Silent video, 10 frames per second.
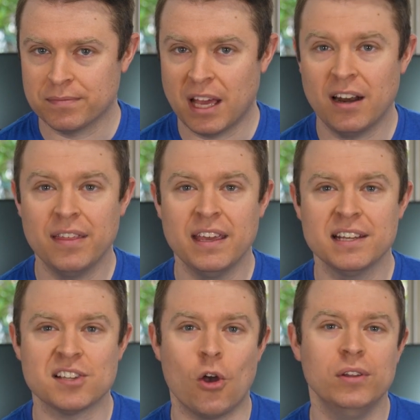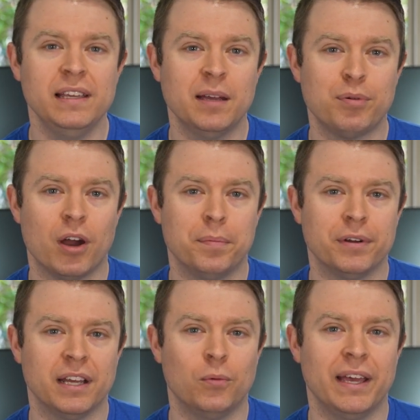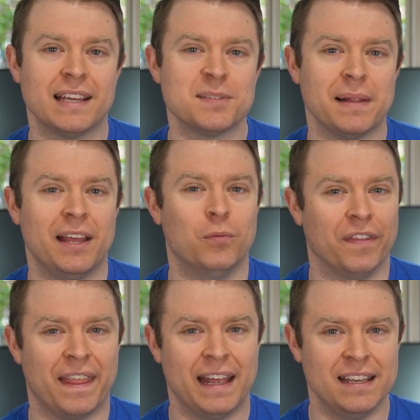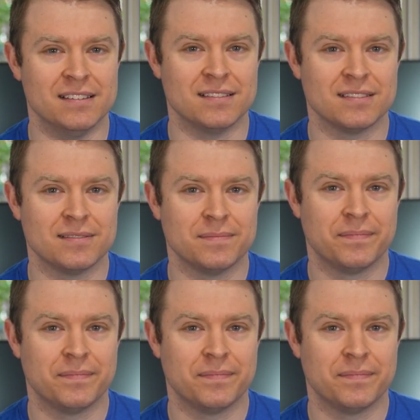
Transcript: and I think it's only appropriate we explain what that is.